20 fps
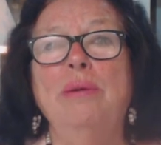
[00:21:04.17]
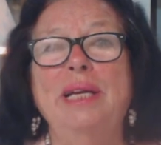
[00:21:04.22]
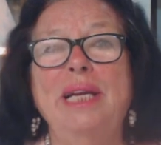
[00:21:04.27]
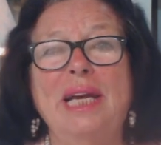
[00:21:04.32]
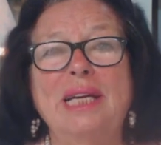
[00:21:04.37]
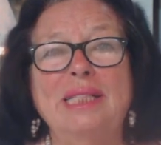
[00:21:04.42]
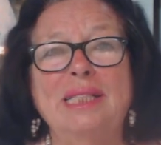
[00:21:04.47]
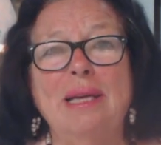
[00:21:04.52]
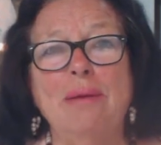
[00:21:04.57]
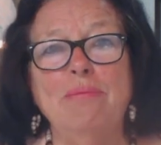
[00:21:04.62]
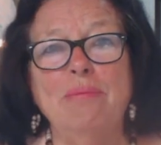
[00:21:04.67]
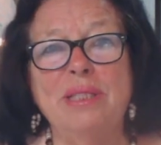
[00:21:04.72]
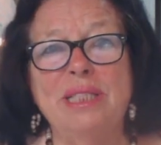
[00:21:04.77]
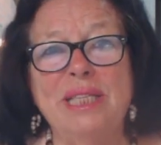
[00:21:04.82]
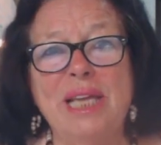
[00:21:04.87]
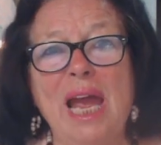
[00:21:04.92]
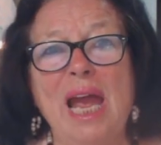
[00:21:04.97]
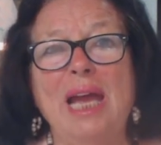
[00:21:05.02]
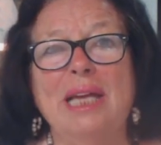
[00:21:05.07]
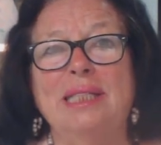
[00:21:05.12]
when I accept
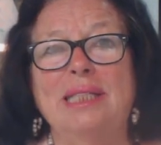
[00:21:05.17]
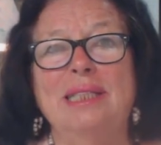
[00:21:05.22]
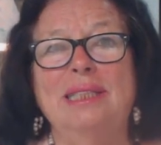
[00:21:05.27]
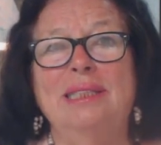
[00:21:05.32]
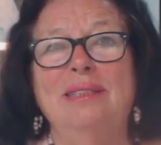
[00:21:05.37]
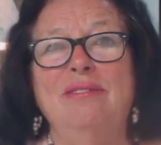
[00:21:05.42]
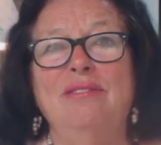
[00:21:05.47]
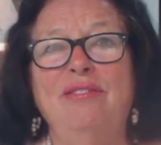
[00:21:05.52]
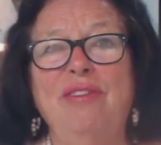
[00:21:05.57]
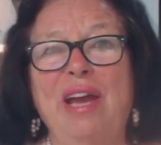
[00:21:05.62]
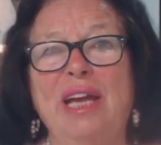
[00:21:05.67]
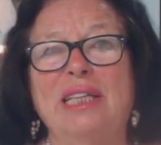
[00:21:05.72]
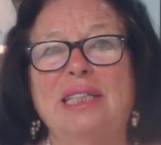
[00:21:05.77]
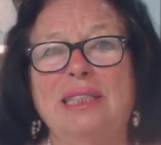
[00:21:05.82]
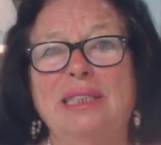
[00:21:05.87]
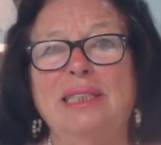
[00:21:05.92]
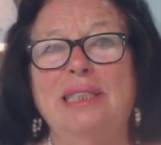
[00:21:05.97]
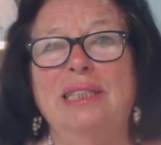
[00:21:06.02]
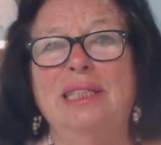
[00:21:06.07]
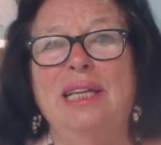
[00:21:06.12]
that
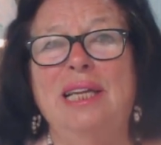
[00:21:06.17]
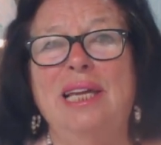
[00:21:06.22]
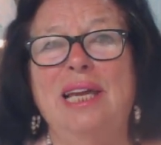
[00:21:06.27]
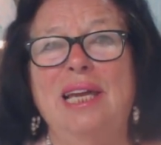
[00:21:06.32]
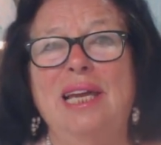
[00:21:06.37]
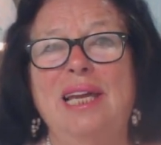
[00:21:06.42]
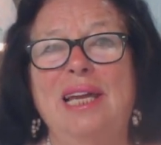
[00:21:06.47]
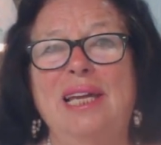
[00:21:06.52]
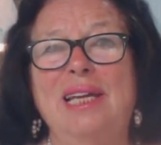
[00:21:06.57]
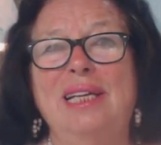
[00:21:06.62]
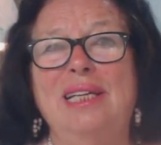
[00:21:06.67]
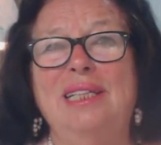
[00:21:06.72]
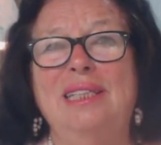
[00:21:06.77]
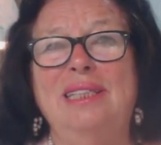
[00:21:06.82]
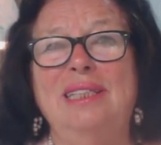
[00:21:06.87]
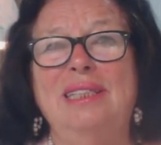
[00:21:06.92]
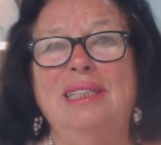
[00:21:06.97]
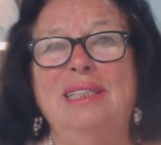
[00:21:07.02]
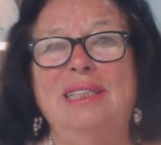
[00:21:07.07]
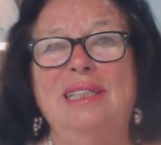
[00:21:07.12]
fact,
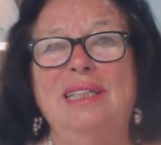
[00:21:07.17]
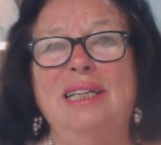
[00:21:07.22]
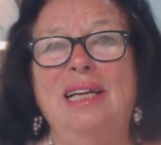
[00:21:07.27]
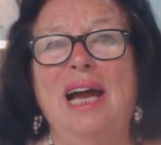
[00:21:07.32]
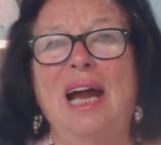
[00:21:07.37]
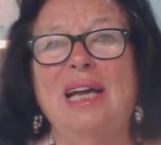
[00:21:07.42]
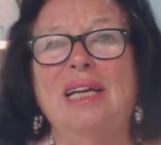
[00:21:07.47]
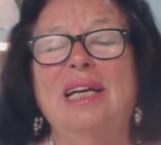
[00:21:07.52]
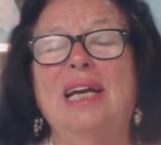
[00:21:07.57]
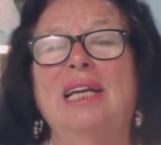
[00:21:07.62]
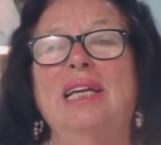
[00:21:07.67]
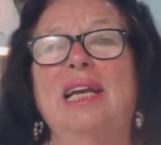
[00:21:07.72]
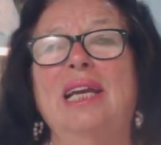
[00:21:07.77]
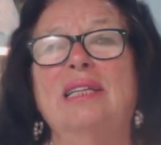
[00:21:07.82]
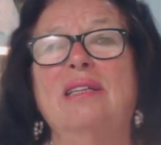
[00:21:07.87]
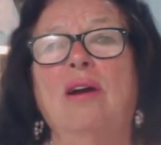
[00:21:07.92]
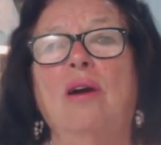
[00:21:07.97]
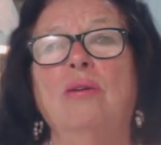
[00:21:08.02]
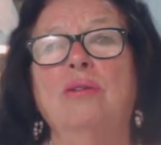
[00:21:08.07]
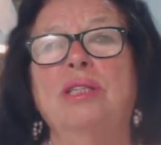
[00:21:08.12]
I can
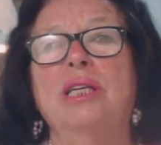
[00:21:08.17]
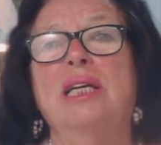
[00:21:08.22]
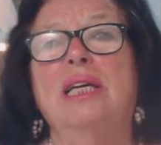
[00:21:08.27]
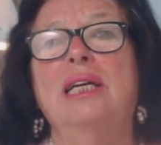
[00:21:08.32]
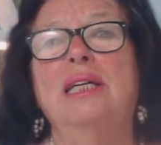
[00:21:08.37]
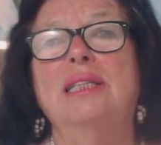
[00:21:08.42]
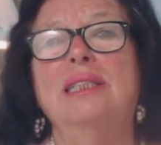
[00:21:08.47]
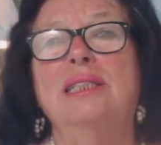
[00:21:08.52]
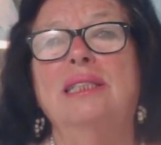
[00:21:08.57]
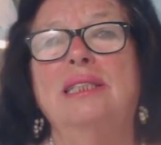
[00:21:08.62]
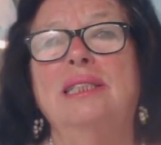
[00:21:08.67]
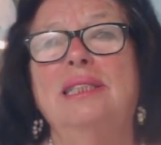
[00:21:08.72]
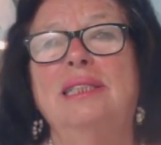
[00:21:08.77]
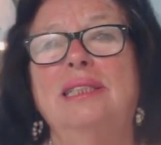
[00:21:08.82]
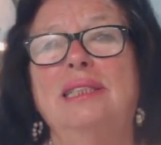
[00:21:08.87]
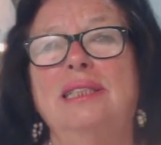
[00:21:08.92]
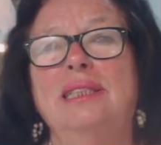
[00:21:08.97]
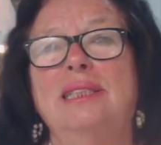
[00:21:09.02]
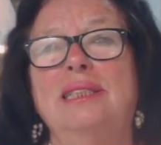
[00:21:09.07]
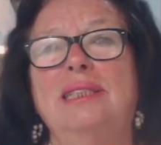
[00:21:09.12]
let go of the guilt.
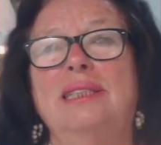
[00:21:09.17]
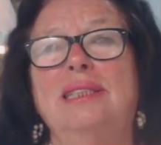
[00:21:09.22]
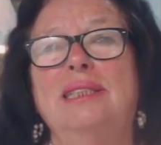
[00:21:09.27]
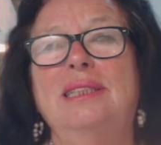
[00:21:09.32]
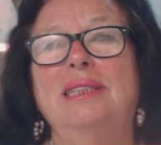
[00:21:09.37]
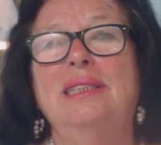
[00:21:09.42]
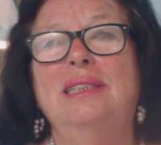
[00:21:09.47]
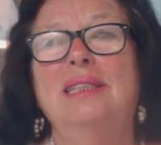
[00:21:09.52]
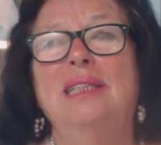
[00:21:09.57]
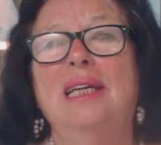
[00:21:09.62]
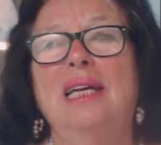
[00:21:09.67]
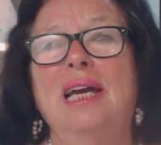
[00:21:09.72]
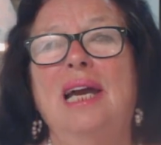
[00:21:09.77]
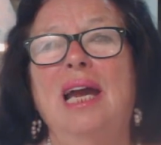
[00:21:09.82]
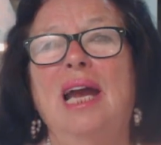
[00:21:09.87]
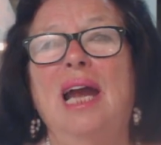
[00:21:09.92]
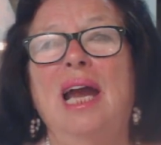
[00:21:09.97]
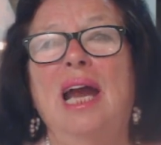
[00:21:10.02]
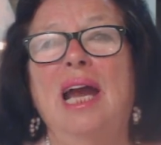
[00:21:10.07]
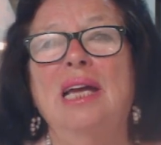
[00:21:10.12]

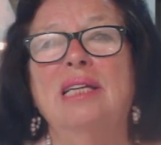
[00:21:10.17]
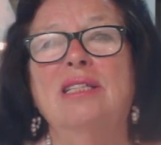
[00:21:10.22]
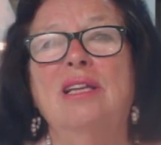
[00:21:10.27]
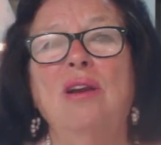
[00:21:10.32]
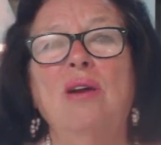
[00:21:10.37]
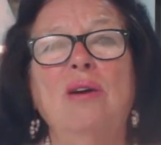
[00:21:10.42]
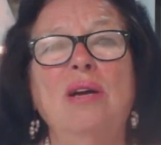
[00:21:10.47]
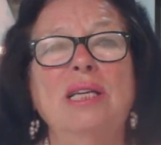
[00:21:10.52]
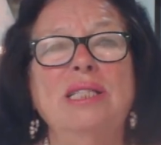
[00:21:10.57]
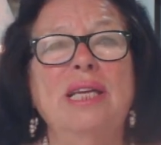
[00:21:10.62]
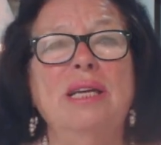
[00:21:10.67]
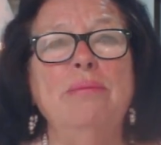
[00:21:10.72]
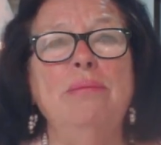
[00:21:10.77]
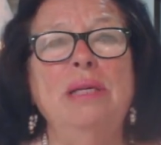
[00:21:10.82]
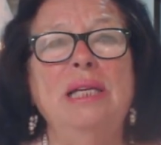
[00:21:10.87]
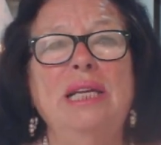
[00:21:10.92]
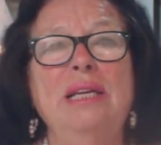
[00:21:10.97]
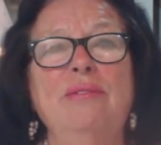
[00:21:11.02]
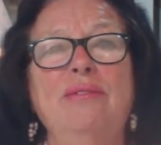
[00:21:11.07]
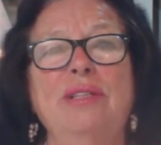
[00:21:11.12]
As long as I
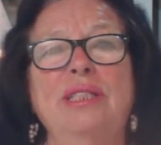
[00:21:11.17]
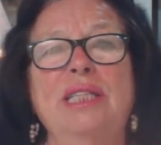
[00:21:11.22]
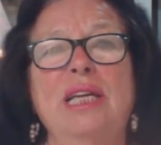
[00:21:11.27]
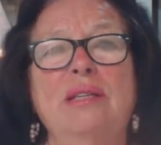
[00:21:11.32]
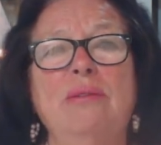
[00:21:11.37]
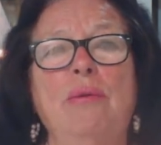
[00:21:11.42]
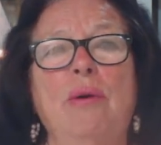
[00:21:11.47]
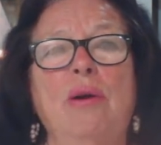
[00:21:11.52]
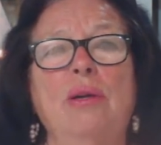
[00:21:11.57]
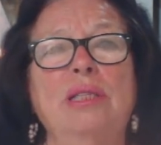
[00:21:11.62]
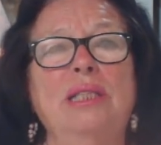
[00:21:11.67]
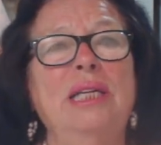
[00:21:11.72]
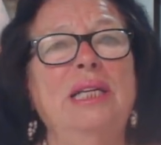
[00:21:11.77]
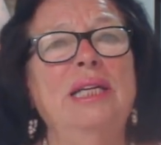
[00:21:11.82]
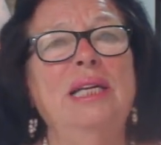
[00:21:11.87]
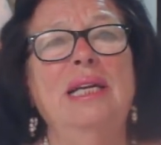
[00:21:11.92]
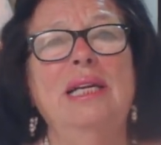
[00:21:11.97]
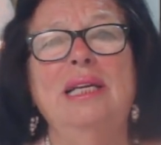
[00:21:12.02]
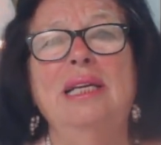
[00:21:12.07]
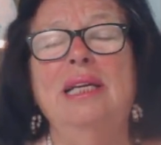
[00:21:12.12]
believe in that world, a
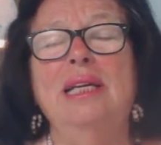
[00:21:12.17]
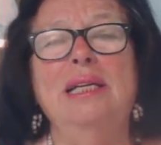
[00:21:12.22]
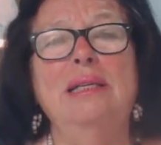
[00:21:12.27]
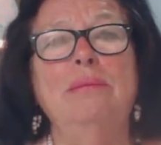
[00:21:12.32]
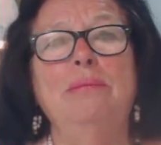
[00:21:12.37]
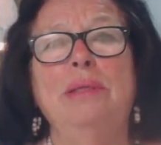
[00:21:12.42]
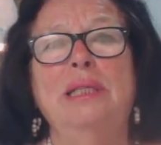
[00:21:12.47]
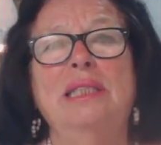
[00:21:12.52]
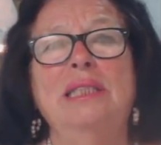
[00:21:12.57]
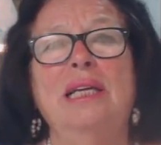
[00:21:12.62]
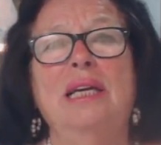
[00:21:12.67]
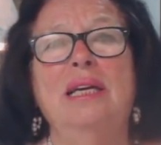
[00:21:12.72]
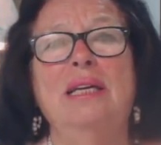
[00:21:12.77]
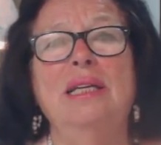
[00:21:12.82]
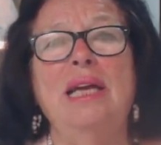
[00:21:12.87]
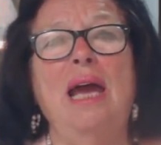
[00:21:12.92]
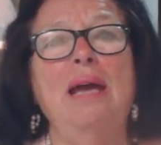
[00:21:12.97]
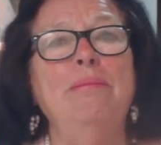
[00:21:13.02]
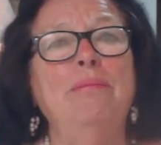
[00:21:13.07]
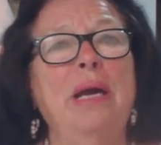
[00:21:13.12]
little bit,
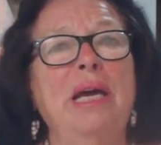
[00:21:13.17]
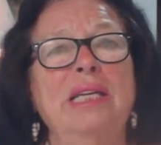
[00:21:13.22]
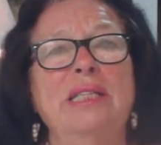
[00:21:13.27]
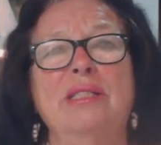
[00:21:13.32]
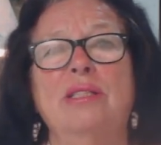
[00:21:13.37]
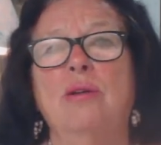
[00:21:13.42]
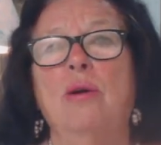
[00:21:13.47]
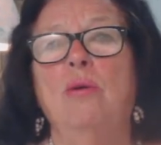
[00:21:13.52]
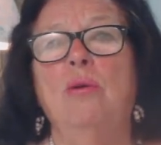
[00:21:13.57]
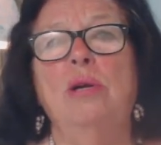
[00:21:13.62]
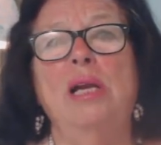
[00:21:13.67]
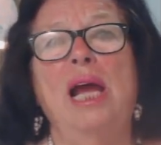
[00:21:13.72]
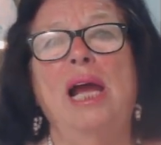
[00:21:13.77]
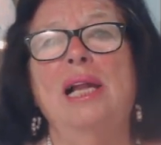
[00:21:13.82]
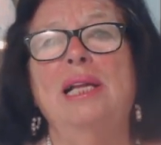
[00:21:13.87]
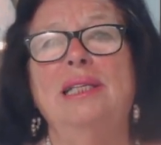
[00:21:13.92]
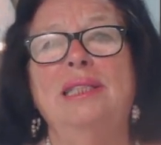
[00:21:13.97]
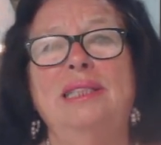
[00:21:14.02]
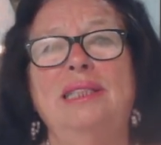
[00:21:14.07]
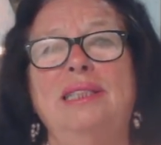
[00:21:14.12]
I buy in the whole
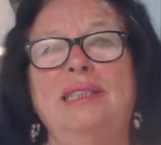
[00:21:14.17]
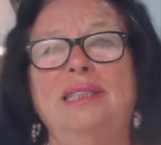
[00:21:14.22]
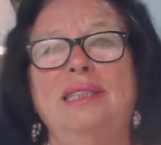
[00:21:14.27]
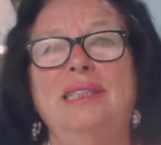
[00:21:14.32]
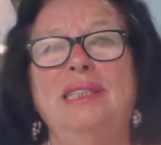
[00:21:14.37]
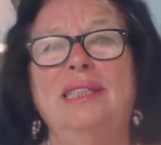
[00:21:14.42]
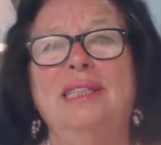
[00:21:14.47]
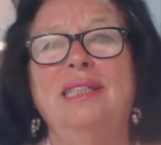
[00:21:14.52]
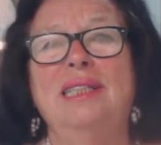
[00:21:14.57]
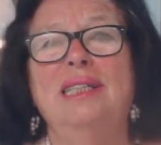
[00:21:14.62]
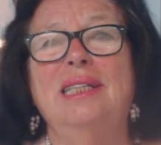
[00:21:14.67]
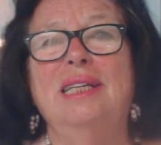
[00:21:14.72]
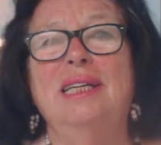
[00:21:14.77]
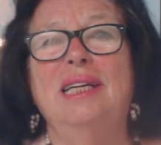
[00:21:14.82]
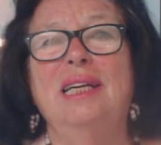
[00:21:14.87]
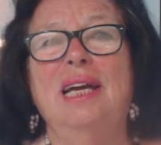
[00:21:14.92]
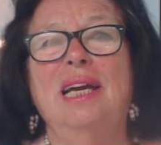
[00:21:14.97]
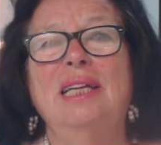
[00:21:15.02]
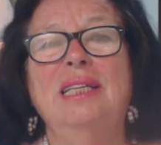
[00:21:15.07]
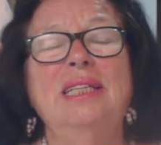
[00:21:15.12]
hell.
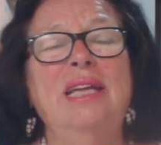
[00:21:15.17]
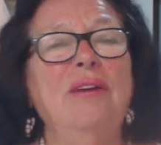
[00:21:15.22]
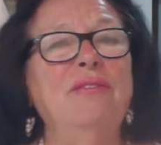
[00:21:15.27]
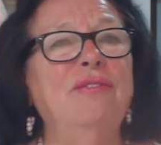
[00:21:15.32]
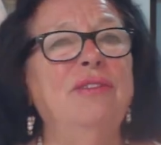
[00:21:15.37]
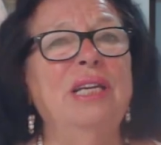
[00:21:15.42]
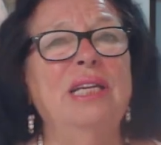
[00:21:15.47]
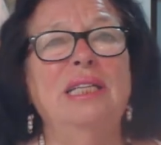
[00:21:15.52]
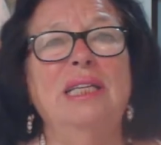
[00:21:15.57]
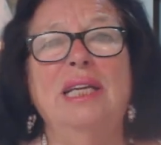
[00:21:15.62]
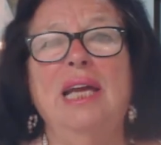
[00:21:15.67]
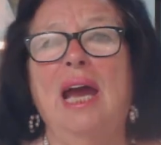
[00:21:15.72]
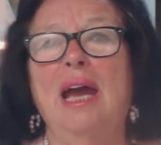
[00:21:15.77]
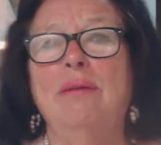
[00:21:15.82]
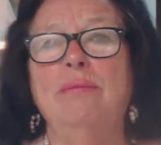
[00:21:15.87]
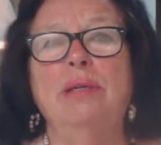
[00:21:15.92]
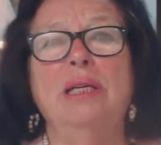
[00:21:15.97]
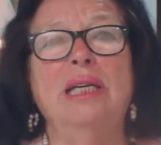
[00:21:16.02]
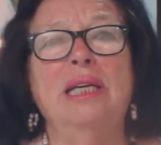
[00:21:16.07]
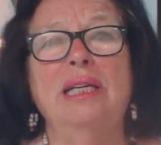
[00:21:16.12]
And definitely
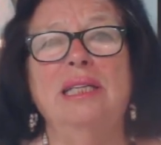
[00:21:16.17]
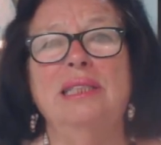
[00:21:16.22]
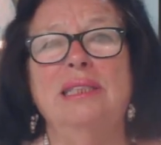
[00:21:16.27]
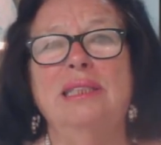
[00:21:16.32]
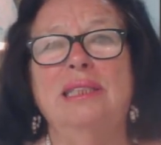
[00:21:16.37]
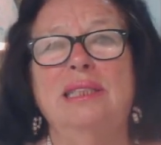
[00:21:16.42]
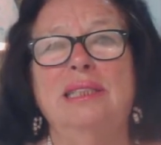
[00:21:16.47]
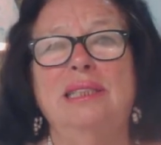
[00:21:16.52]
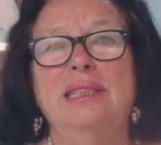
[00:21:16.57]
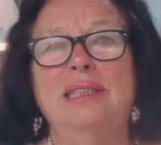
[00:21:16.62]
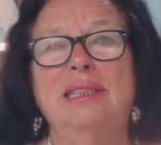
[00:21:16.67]
I'm in guilt.